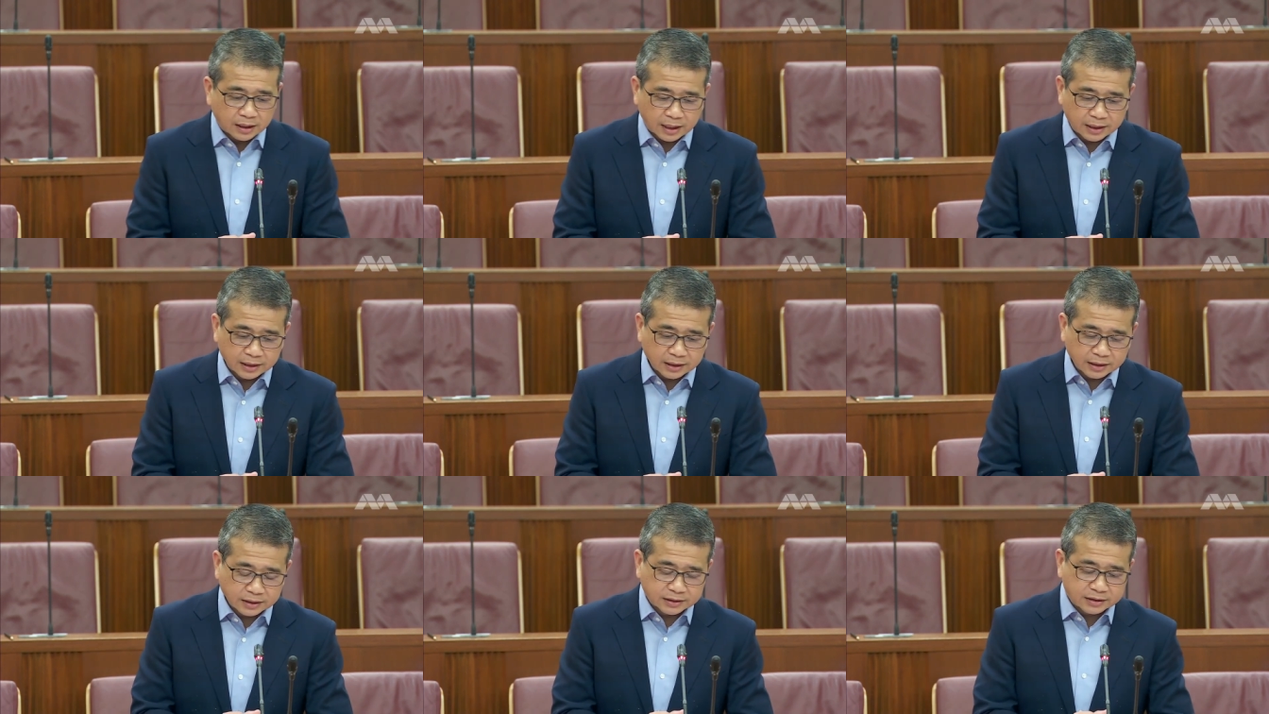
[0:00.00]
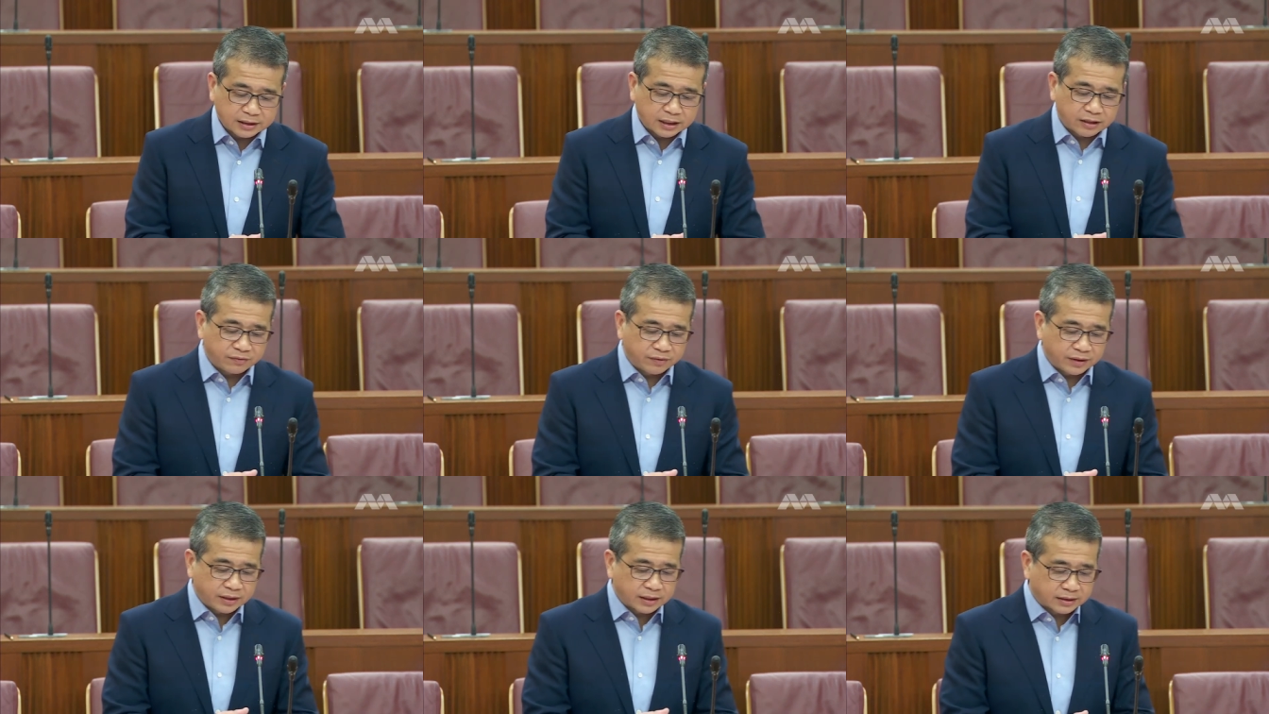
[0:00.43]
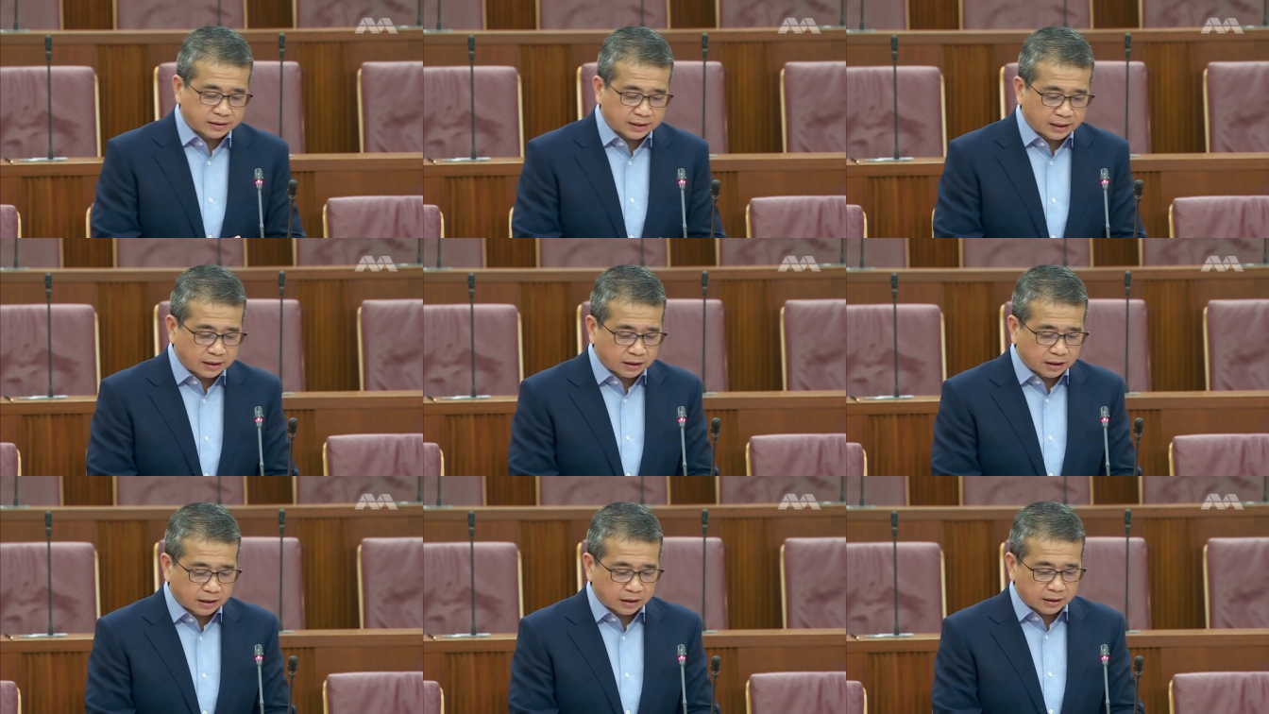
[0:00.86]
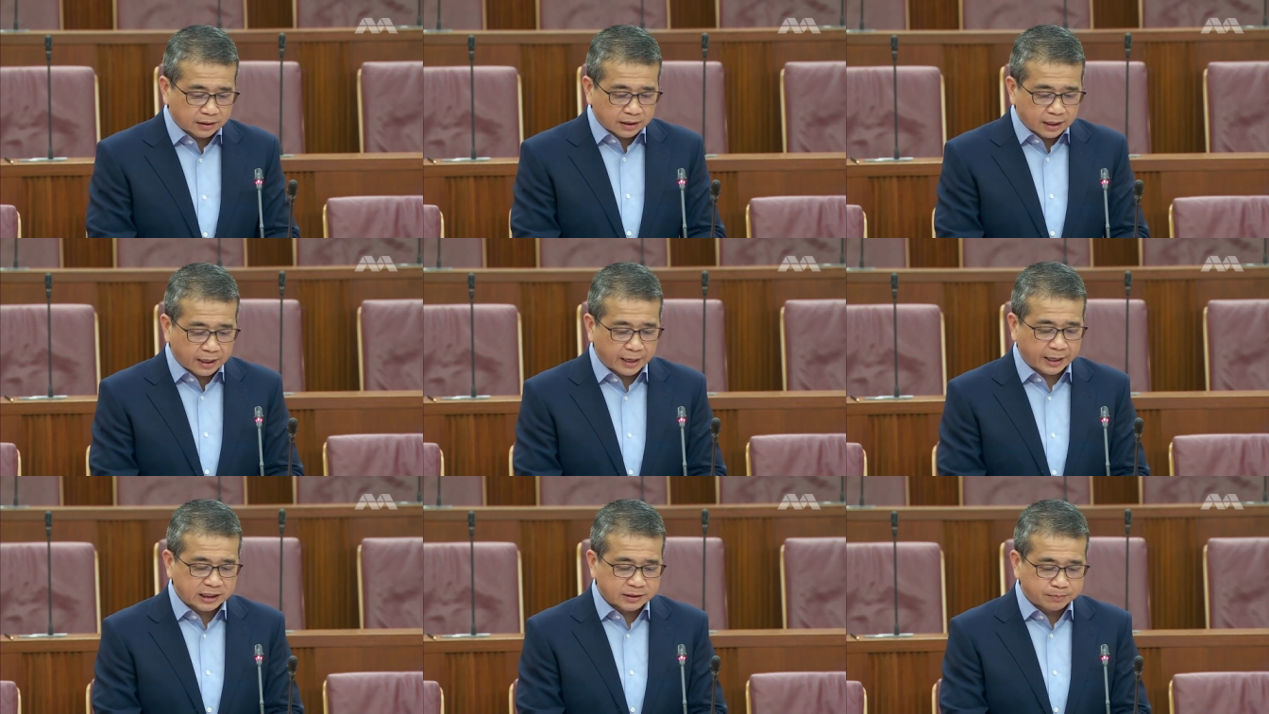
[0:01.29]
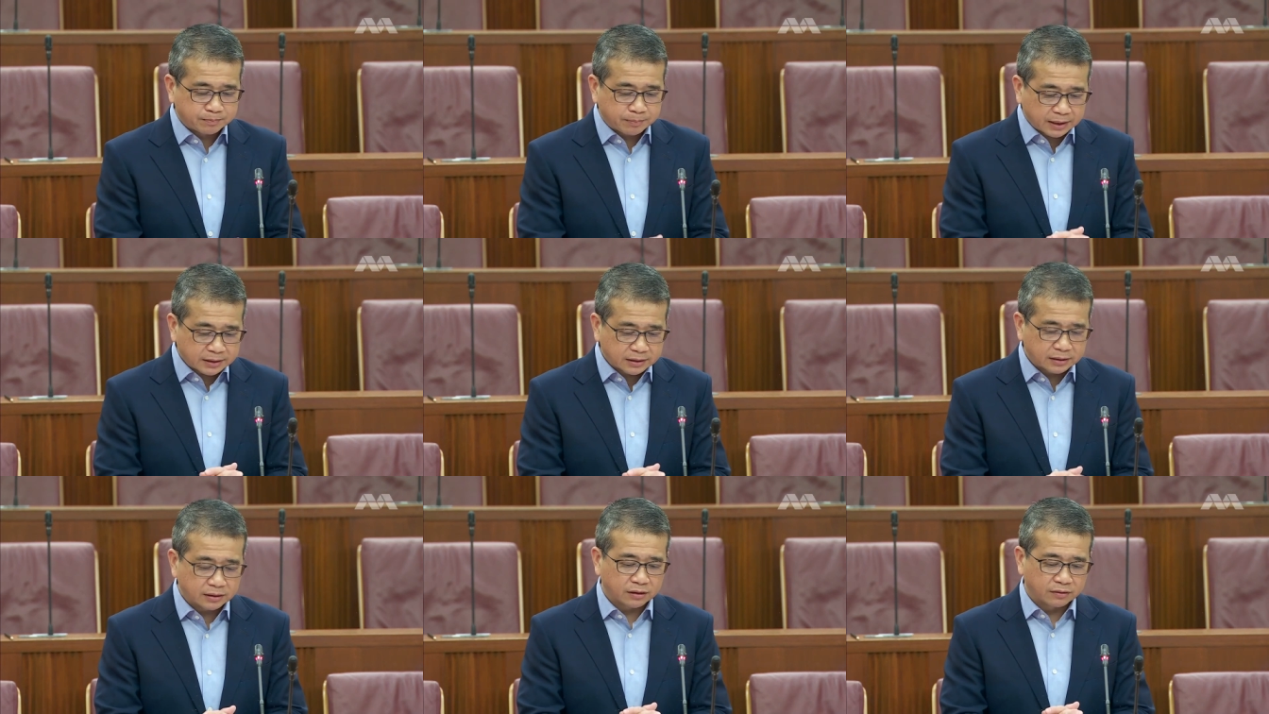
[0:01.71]
Under a CFA, the standard
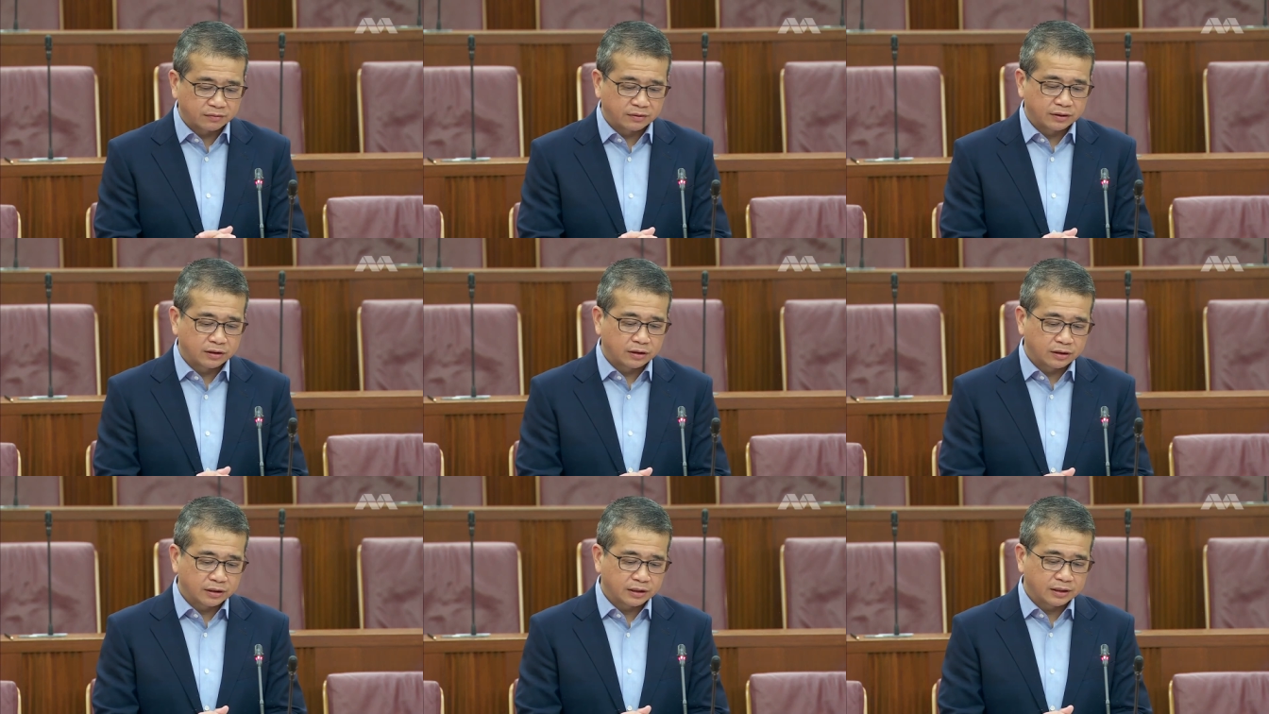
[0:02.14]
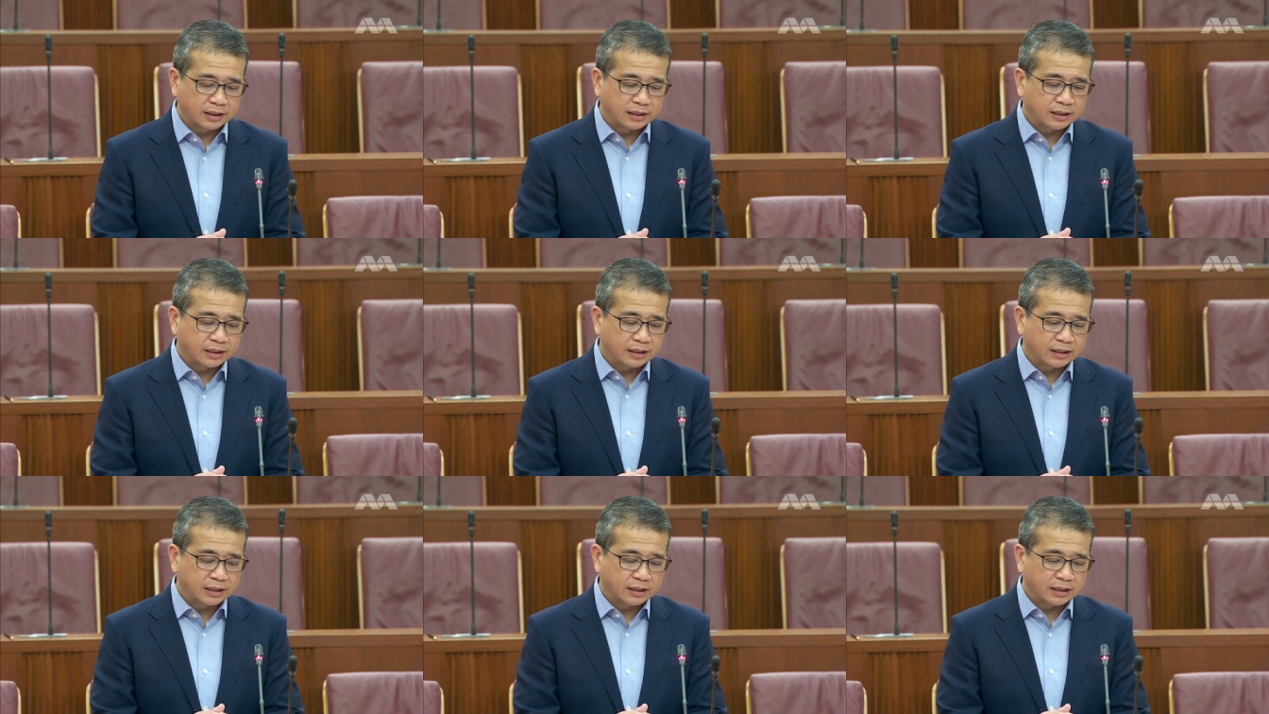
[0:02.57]
expected of a lawyer